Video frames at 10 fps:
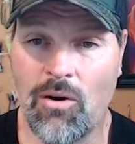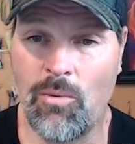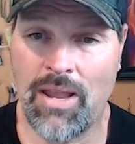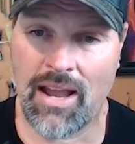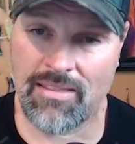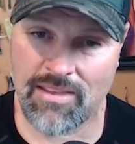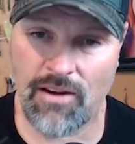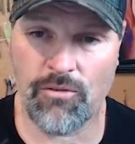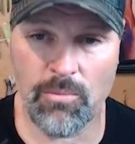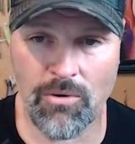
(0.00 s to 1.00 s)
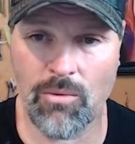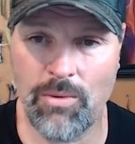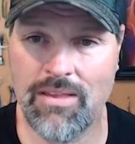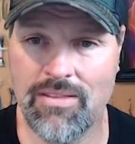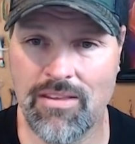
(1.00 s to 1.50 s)
We got several more
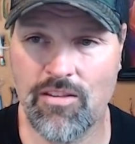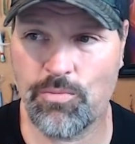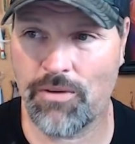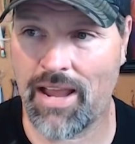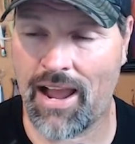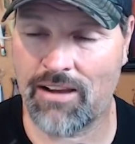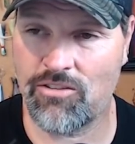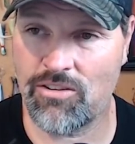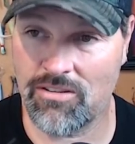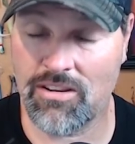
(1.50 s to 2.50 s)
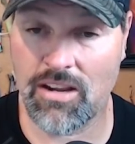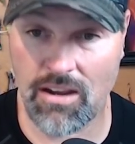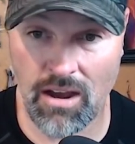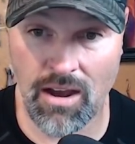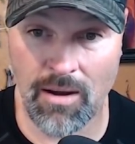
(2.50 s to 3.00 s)
weeks of this spring action to
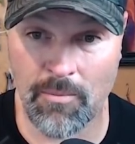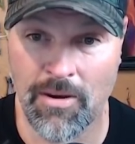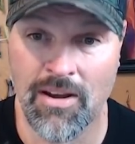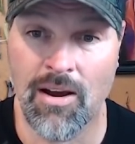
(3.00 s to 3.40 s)
come,